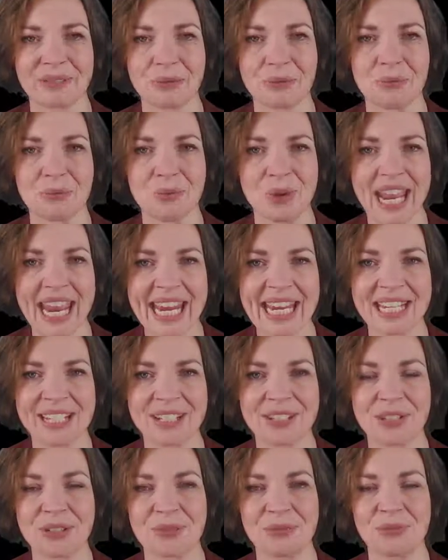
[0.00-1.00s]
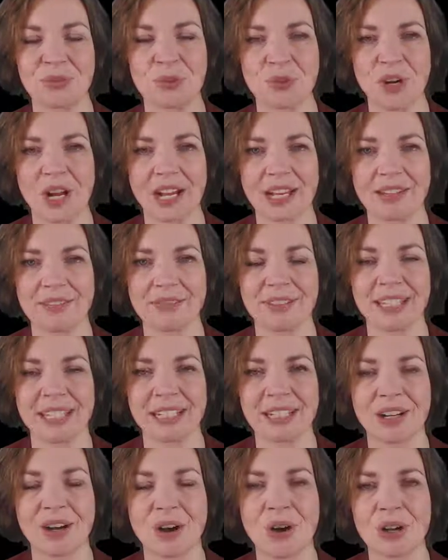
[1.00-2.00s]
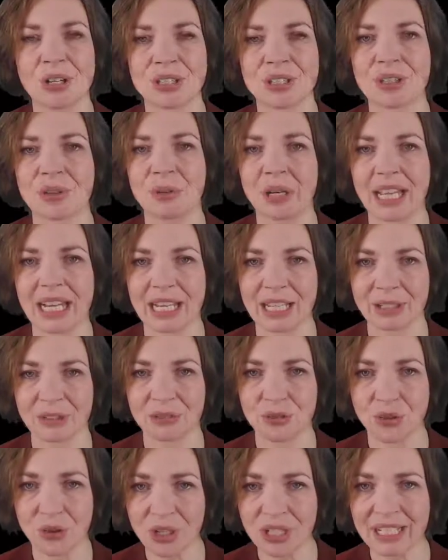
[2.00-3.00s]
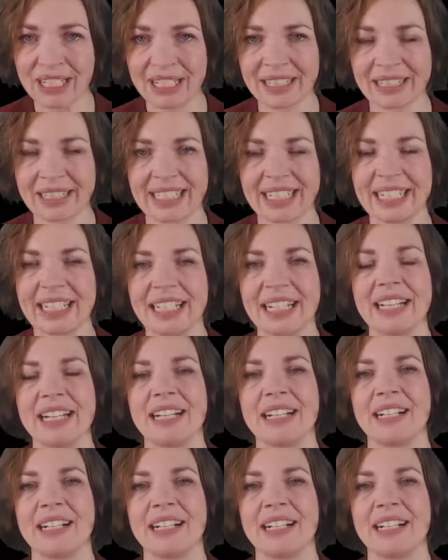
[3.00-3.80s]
ways of driving also electronically